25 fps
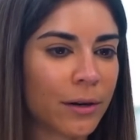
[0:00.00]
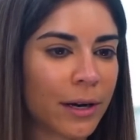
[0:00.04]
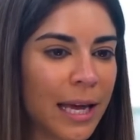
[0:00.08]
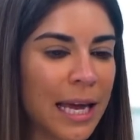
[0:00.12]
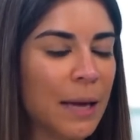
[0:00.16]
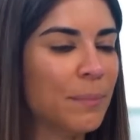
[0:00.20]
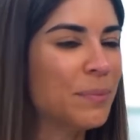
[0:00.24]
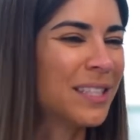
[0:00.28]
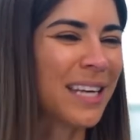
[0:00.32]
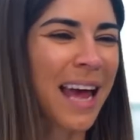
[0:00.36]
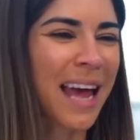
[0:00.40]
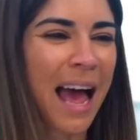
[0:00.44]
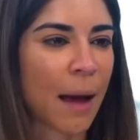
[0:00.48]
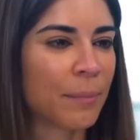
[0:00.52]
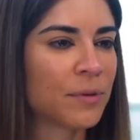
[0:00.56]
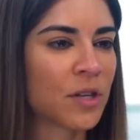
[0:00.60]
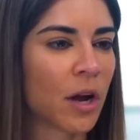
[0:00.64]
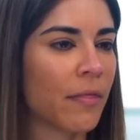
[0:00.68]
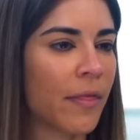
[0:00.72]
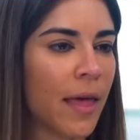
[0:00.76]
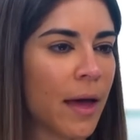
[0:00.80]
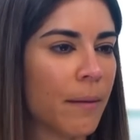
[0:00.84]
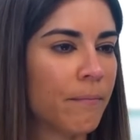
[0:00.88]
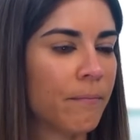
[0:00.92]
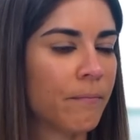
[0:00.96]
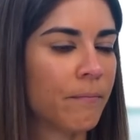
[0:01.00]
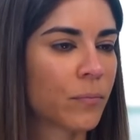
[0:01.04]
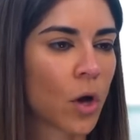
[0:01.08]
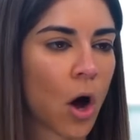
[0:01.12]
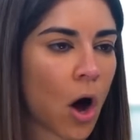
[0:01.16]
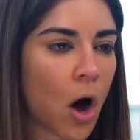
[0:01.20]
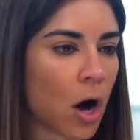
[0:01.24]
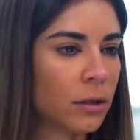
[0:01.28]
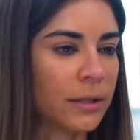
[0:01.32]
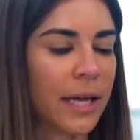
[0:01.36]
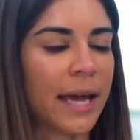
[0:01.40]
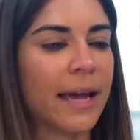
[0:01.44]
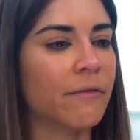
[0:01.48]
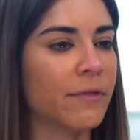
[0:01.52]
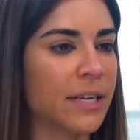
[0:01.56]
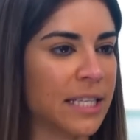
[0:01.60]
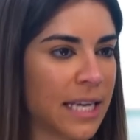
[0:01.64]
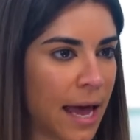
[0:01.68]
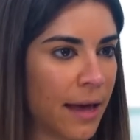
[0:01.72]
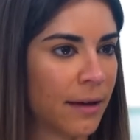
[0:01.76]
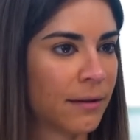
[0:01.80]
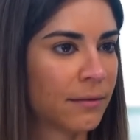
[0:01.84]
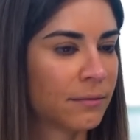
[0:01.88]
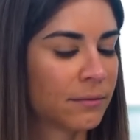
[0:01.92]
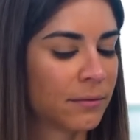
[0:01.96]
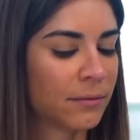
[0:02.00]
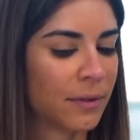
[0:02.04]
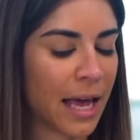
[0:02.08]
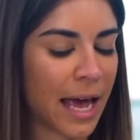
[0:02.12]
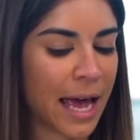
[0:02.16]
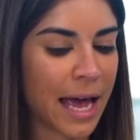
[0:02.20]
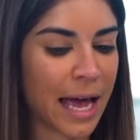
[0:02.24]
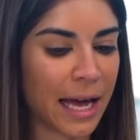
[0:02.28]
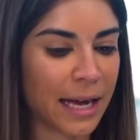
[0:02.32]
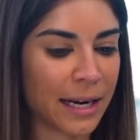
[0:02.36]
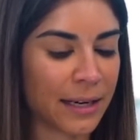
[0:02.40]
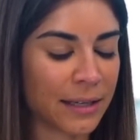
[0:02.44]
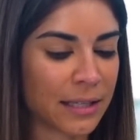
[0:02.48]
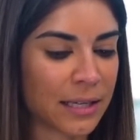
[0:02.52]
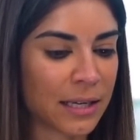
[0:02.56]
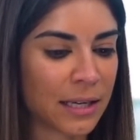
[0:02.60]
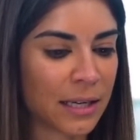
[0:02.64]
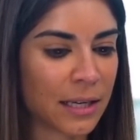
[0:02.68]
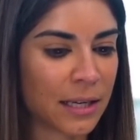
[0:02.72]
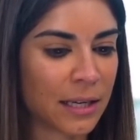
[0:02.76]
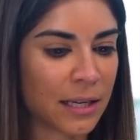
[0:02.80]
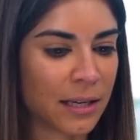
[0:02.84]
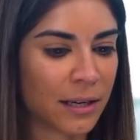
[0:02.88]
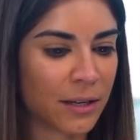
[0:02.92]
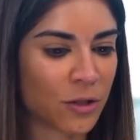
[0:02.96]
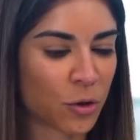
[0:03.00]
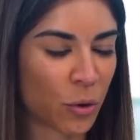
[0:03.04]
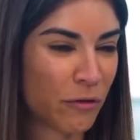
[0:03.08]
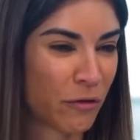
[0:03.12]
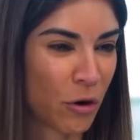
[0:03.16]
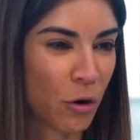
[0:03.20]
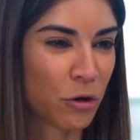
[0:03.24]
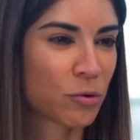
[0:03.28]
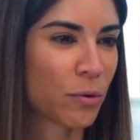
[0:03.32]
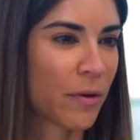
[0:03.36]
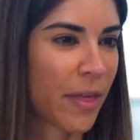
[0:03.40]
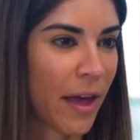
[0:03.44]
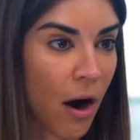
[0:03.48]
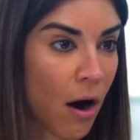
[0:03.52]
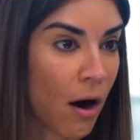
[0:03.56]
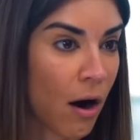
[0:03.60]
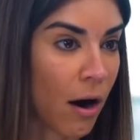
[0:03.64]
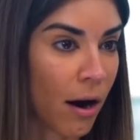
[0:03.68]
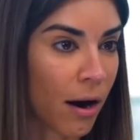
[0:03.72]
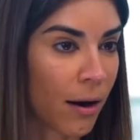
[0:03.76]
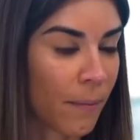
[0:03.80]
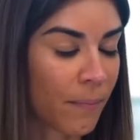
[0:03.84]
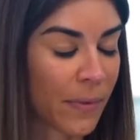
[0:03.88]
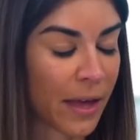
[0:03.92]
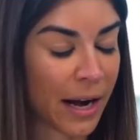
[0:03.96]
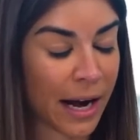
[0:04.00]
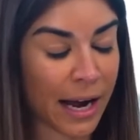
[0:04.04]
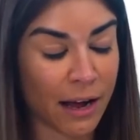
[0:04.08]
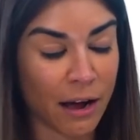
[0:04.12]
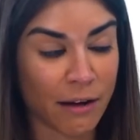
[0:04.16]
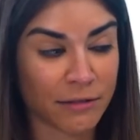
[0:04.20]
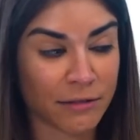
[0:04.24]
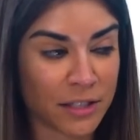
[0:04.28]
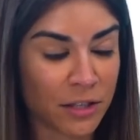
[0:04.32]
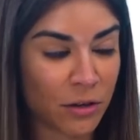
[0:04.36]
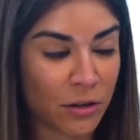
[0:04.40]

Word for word: keeps tabs on them all day every day and sort of knows where they are. And I often